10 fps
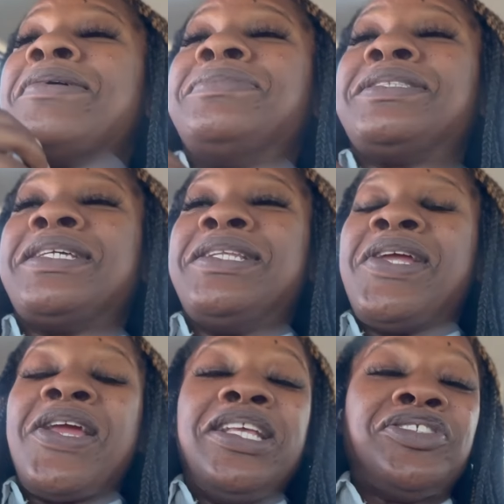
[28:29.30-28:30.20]
I'm sitting
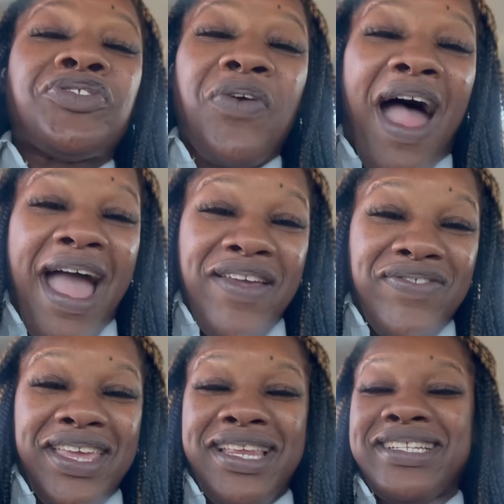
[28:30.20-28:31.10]
there, he's
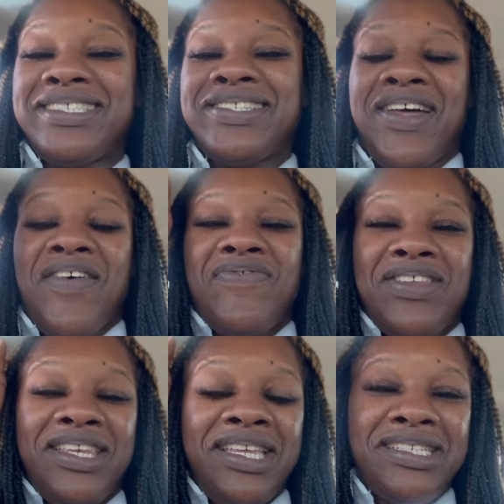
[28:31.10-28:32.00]
driving and stuff,
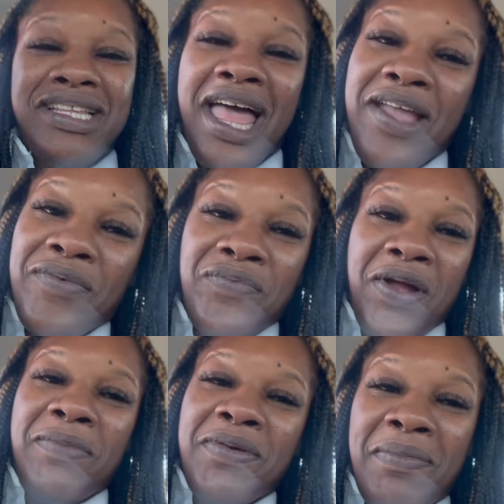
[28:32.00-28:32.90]
and he's like
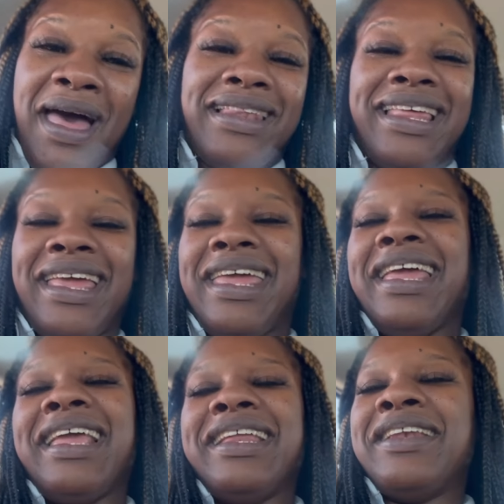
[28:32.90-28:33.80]
rubbing my
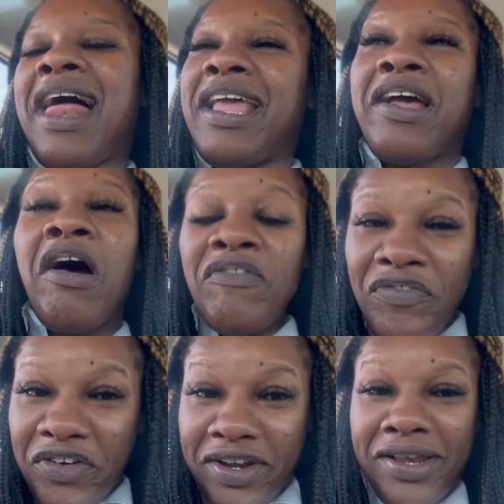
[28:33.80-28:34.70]
leg and like
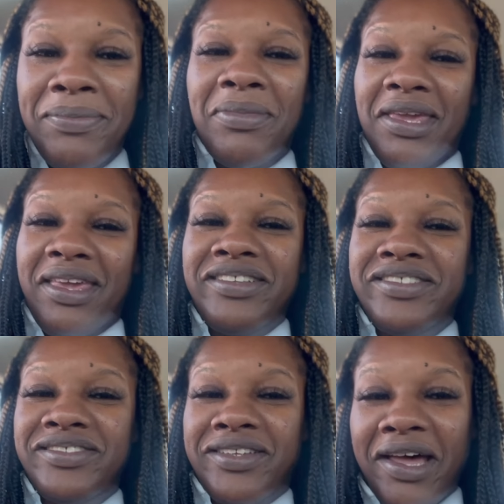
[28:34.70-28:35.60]
comforting me and
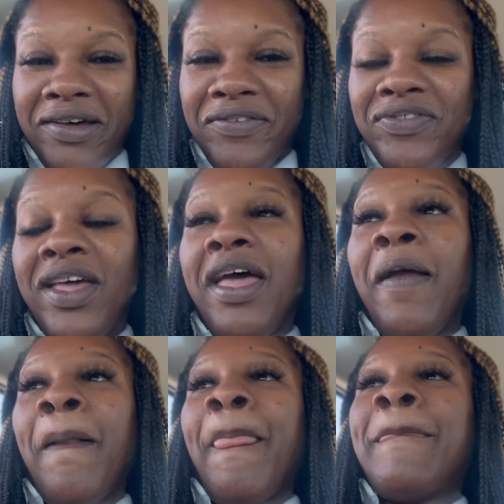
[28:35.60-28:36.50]
stuff.
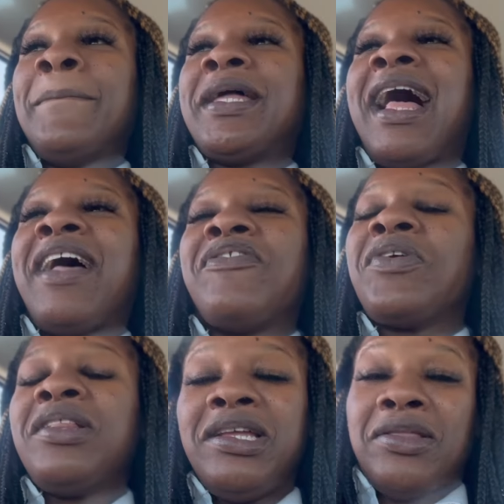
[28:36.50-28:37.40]
But I
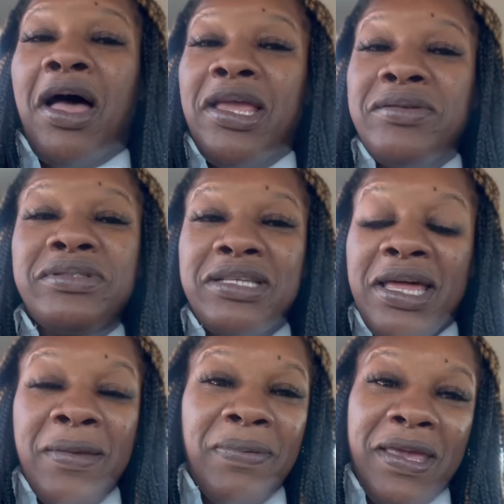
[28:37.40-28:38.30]
really thought he was
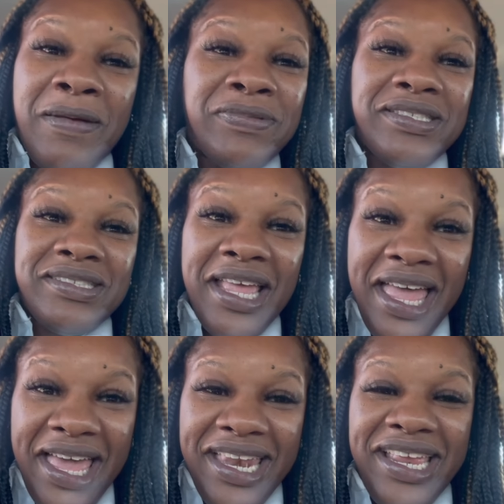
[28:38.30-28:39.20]
going to be
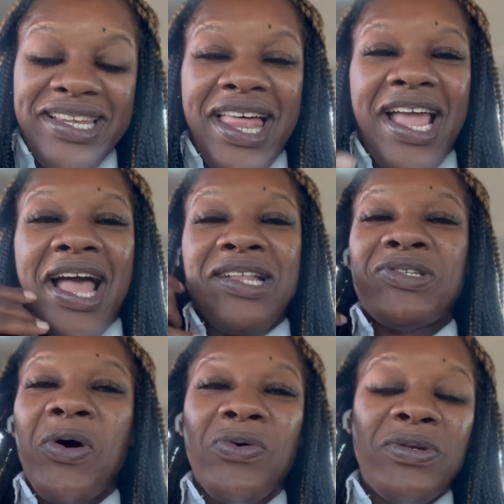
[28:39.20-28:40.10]
upset. And, like, I
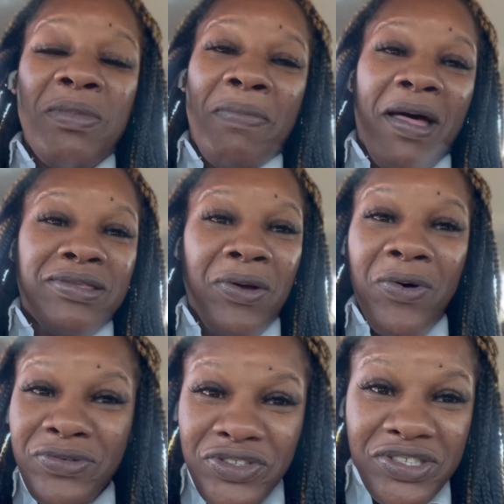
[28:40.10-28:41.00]
told him about the
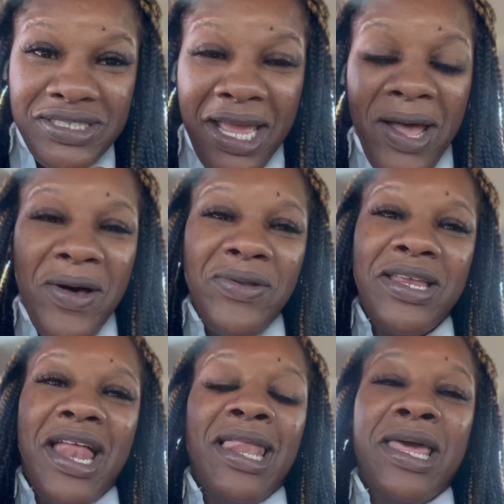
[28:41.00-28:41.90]
ultrasound.
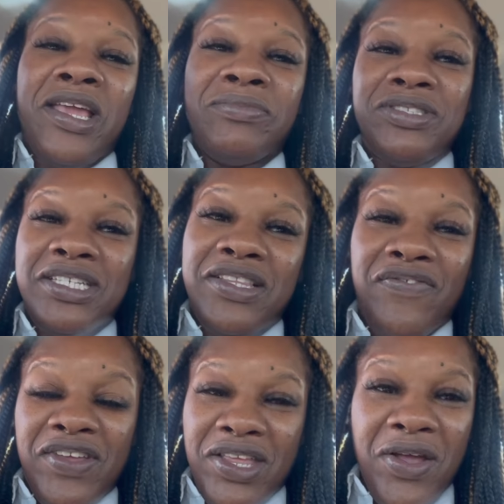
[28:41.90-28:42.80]
And I let him see the
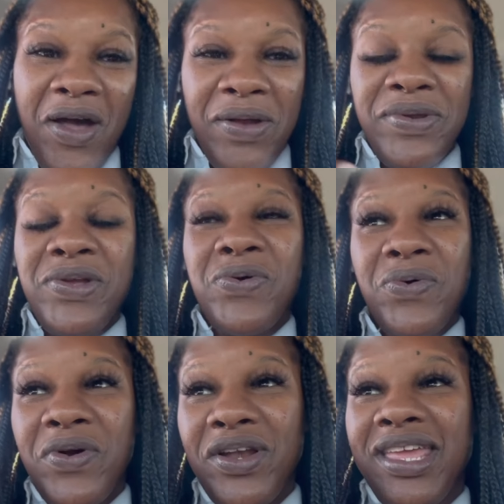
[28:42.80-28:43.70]
video I
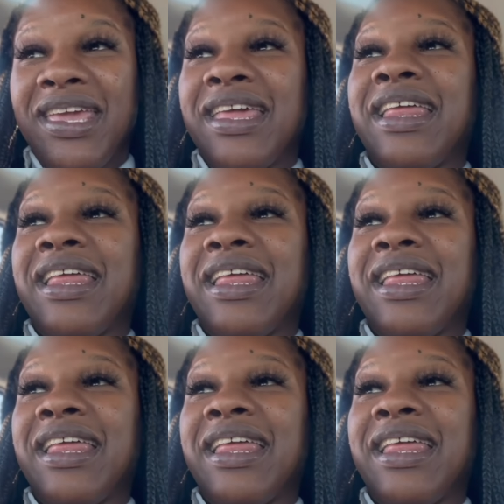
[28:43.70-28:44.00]
recorded.